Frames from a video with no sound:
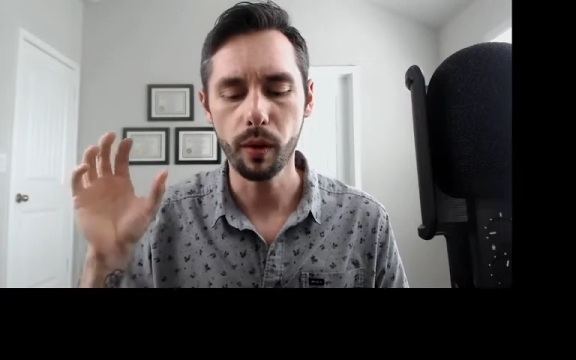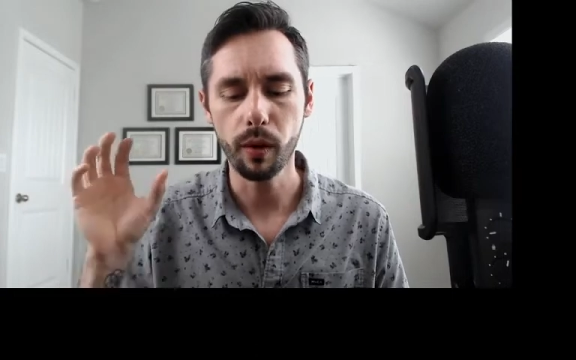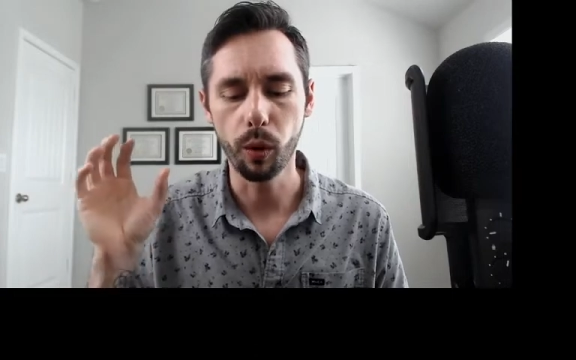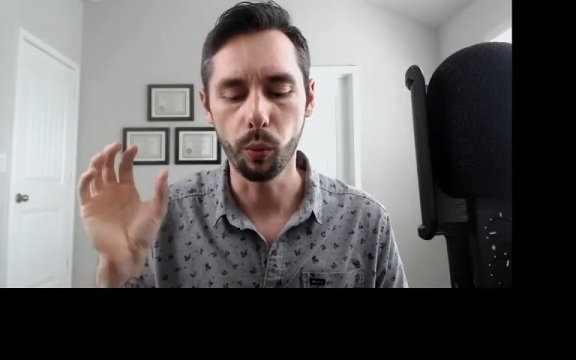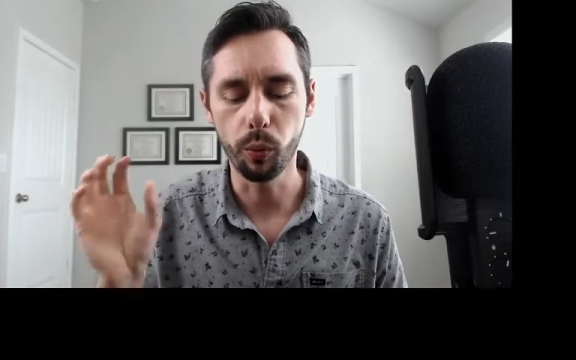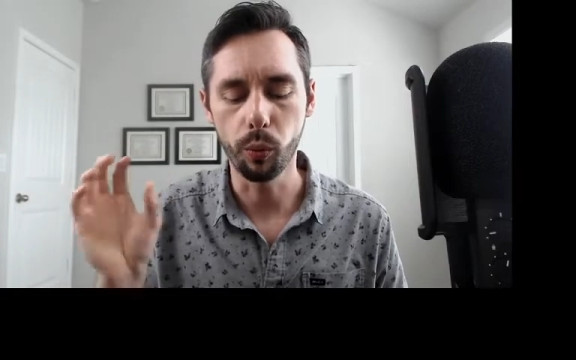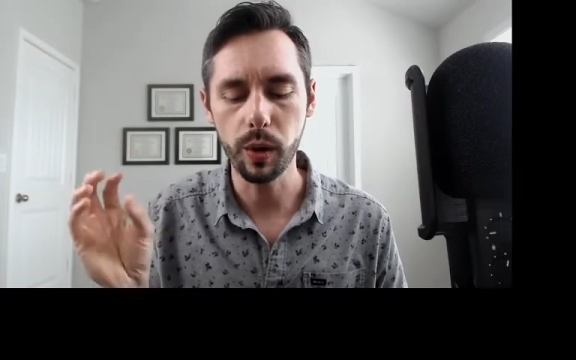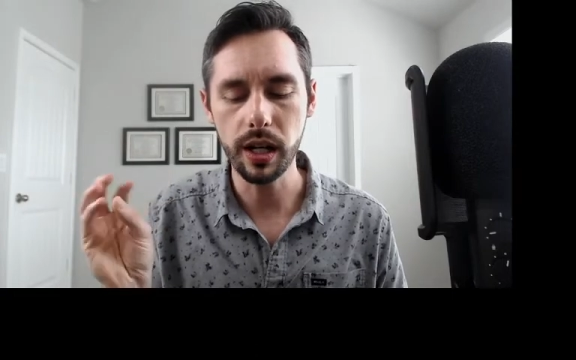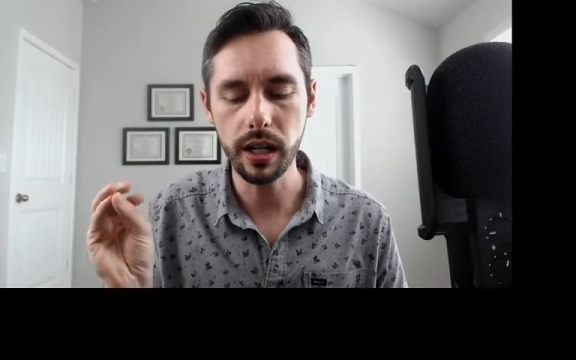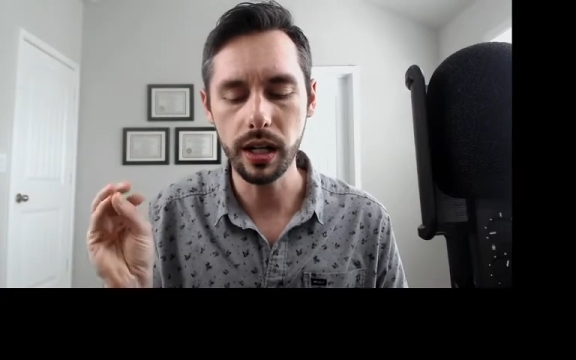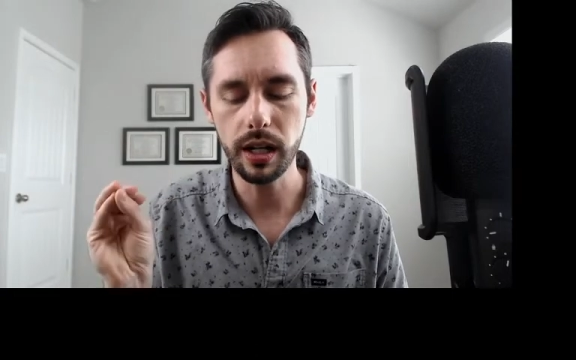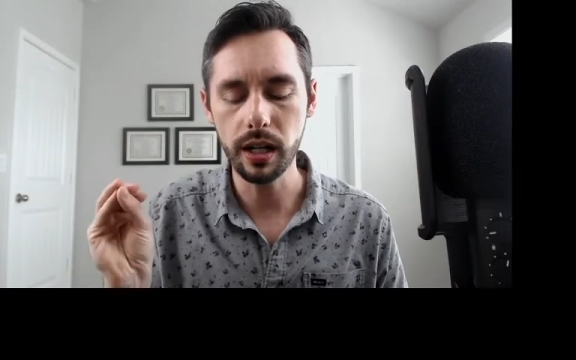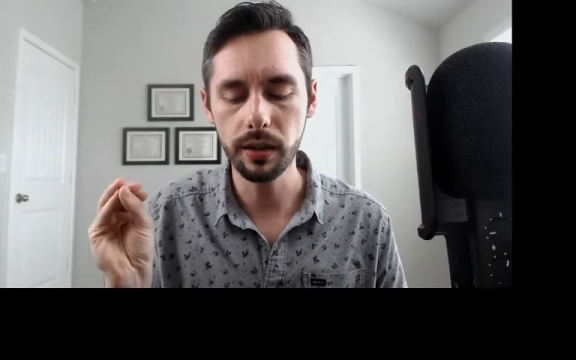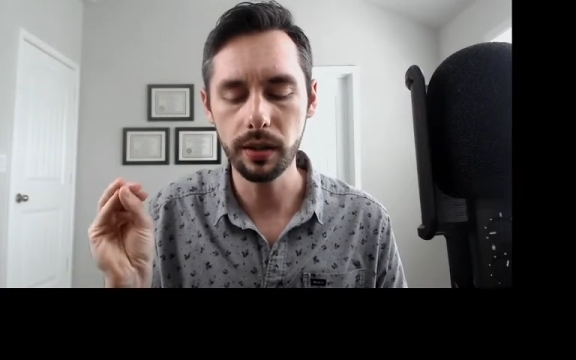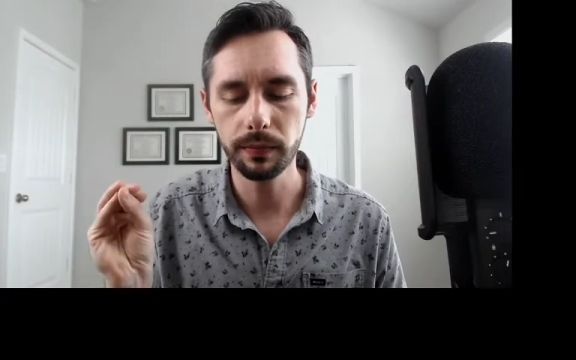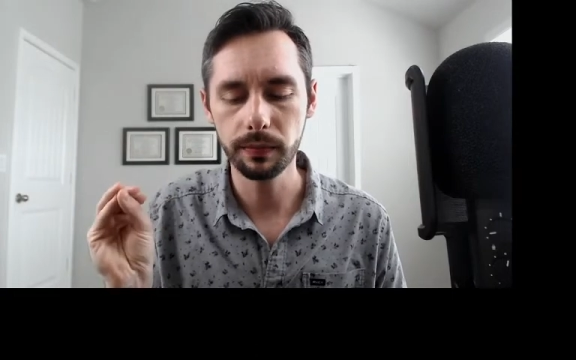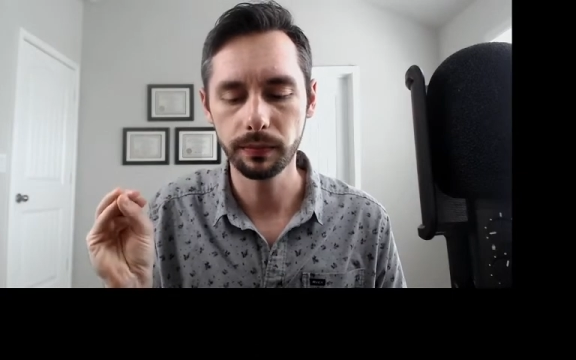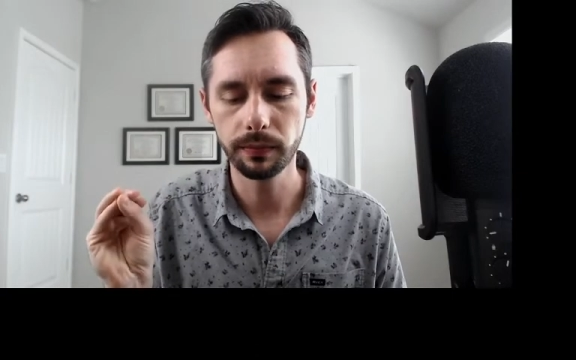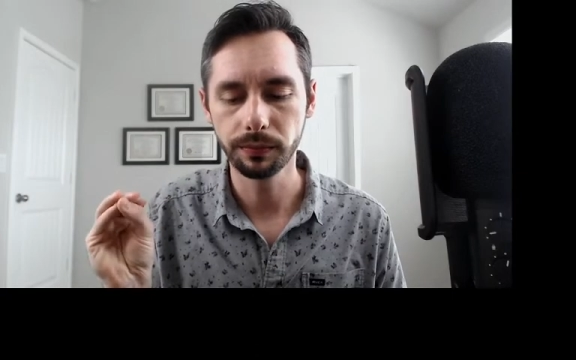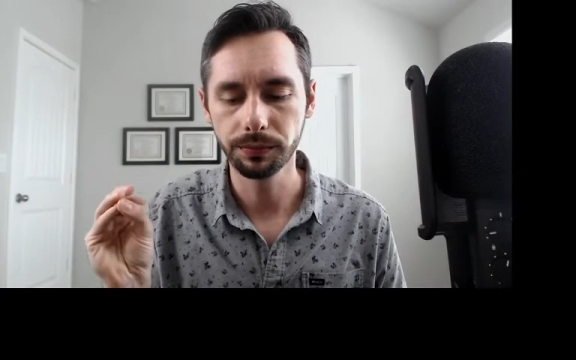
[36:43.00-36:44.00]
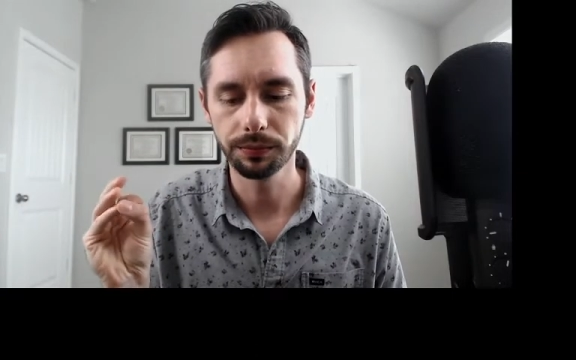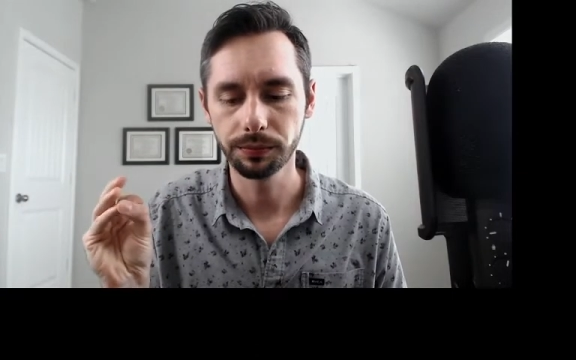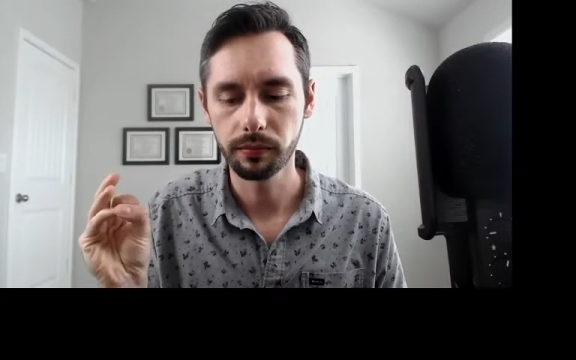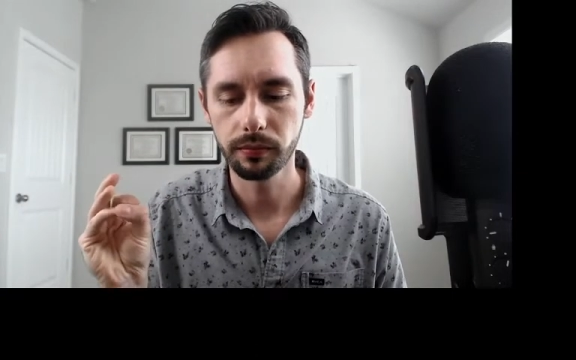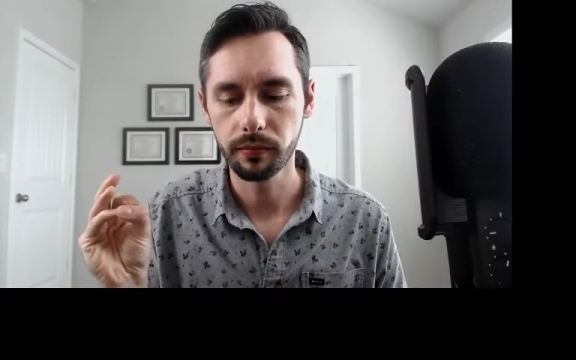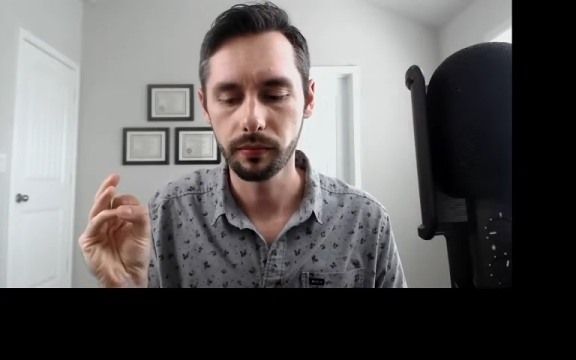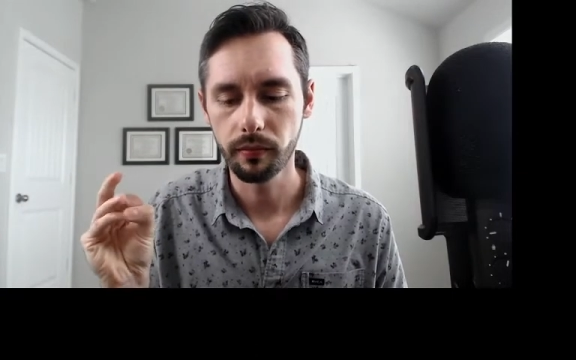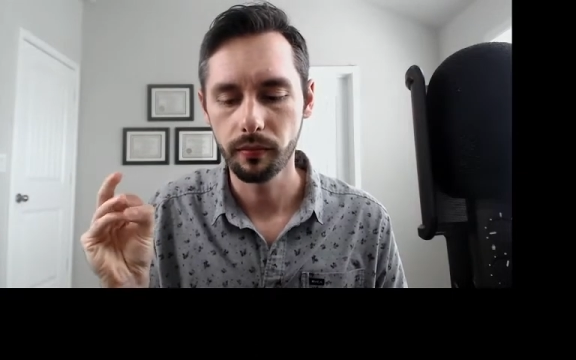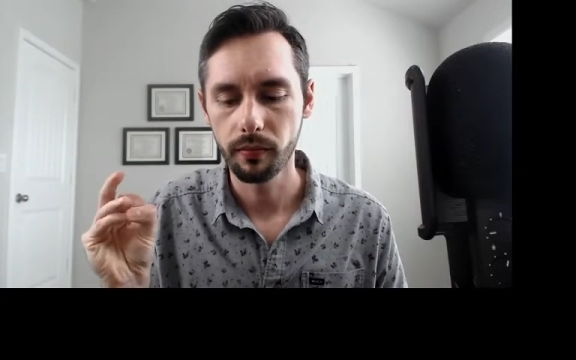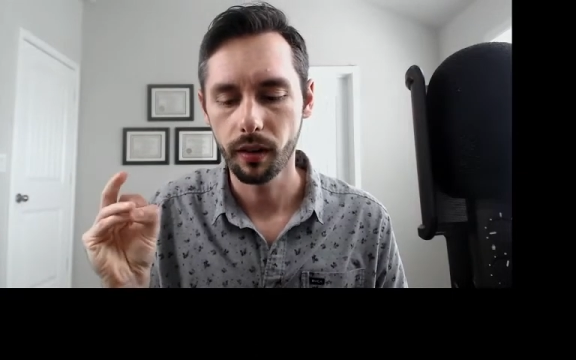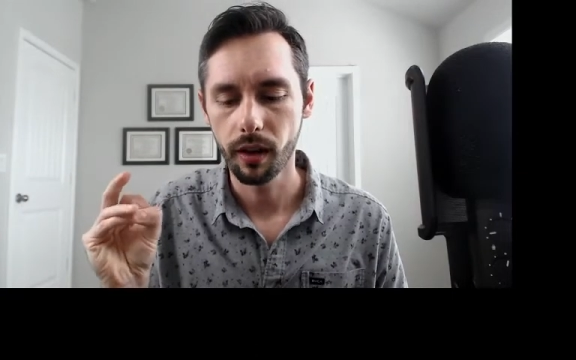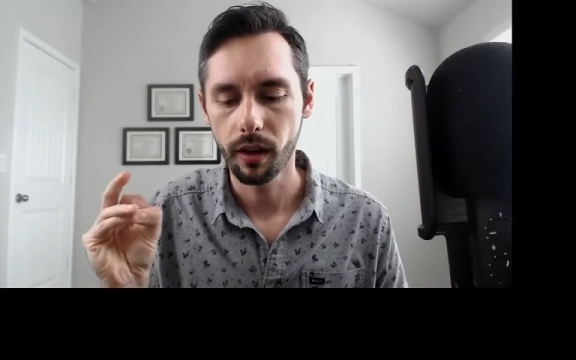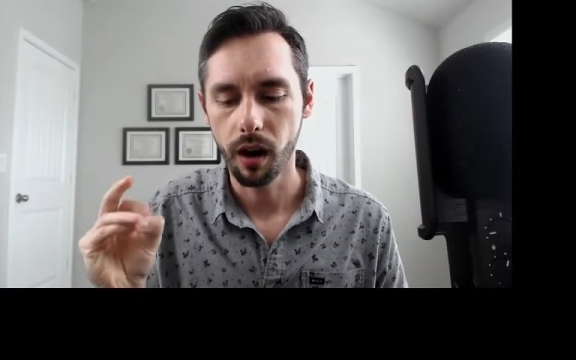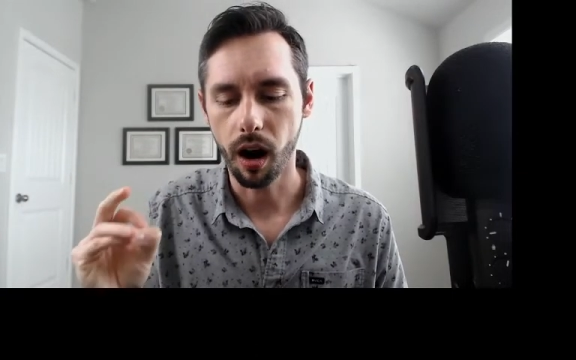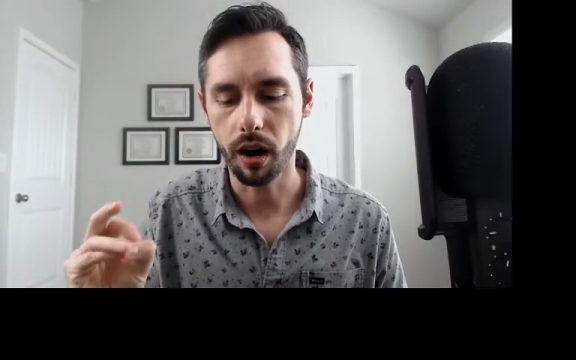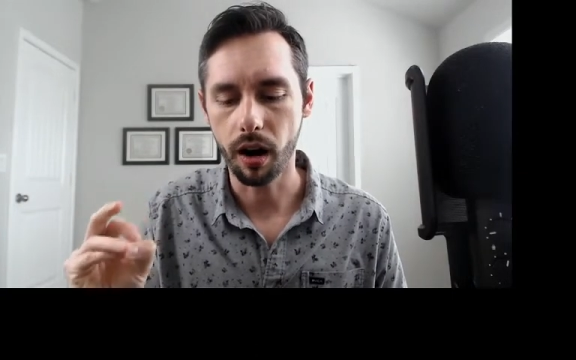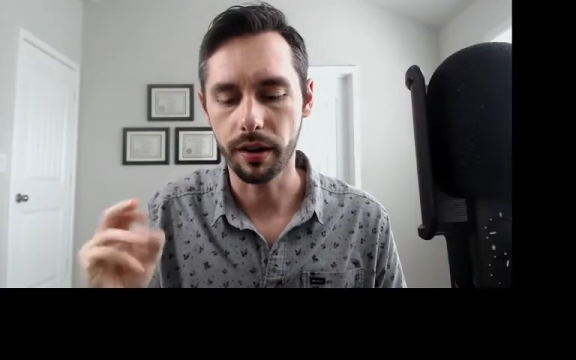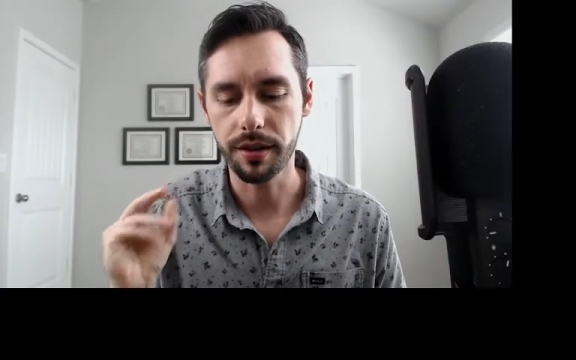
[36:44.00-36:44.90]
we are